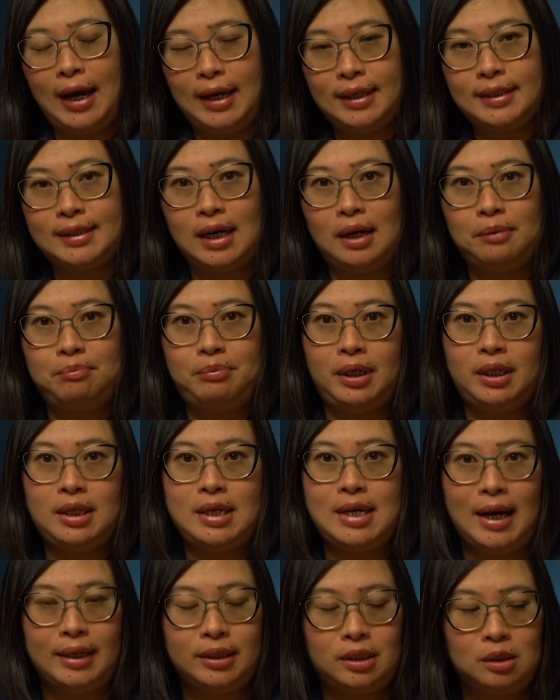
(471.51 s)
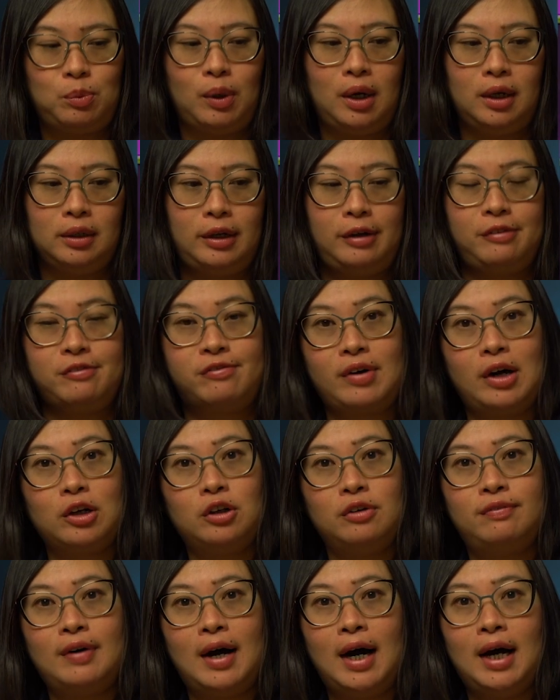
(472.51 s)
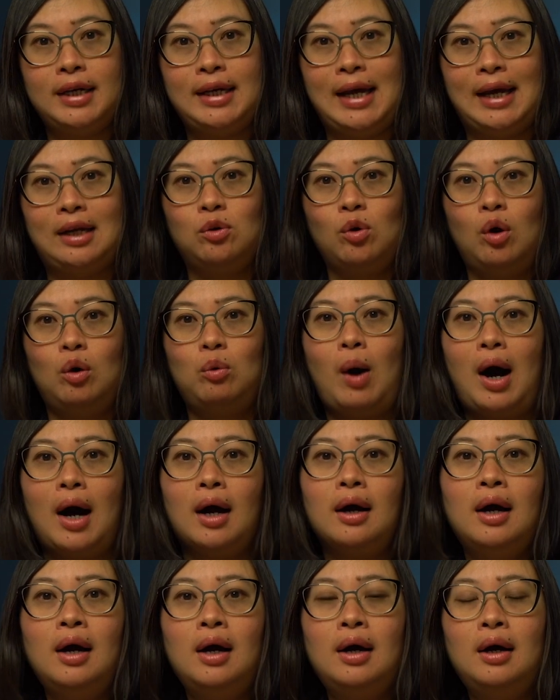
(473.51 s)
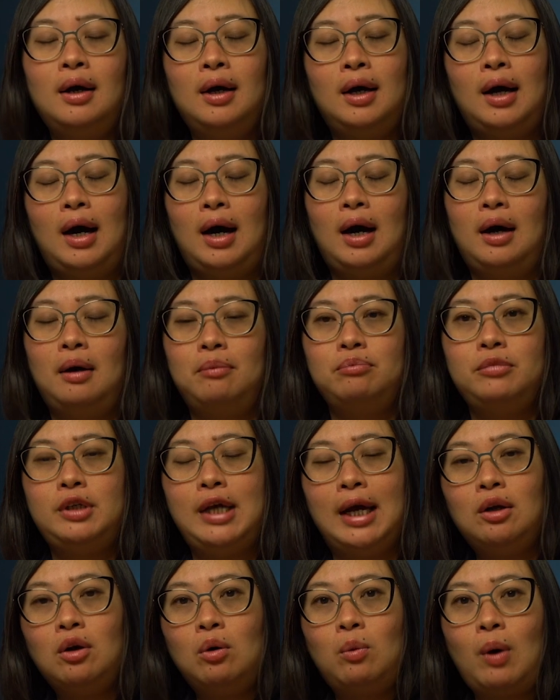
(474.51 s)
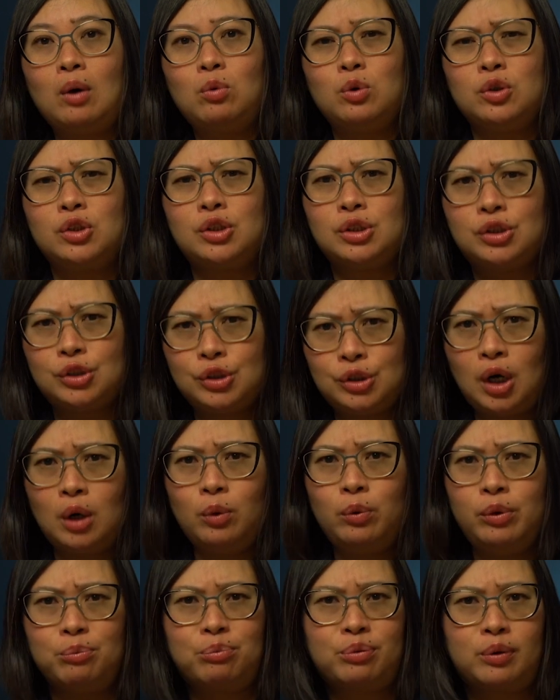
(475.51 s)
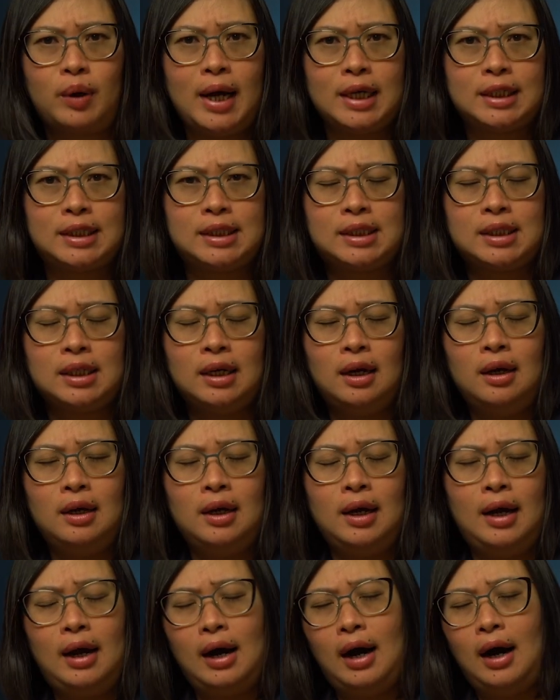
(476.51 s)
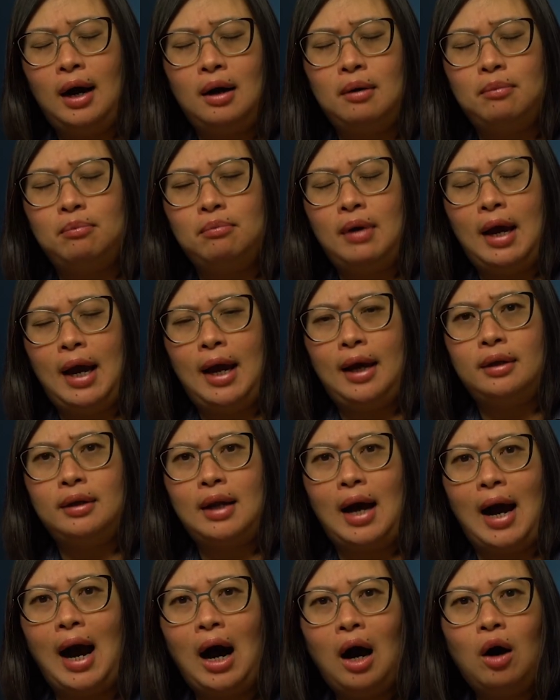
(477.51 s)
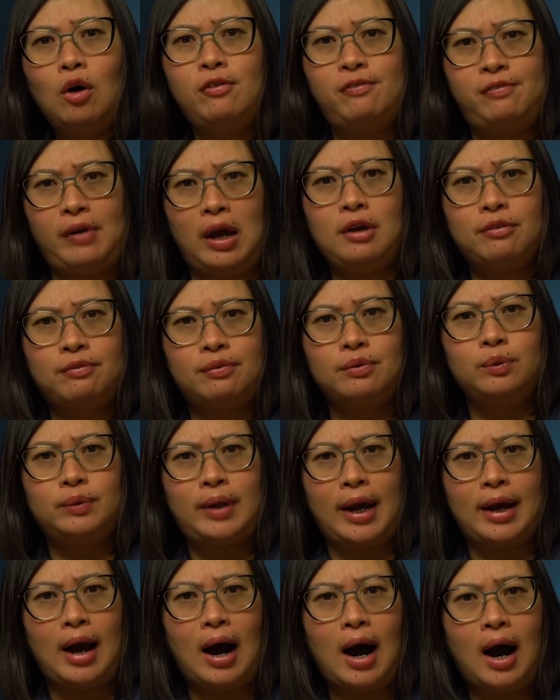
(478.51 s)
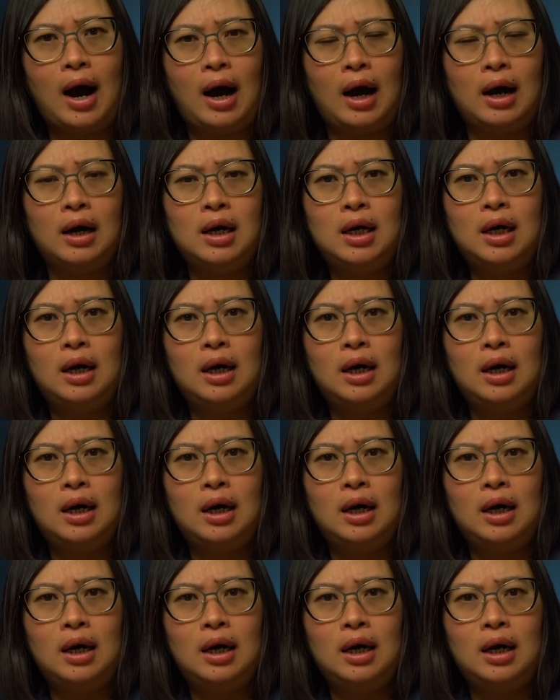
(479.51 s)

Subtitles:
end up in the underworld in front of Yan Luo Wang, Yan Luo Wang was so impressed at how faithful they are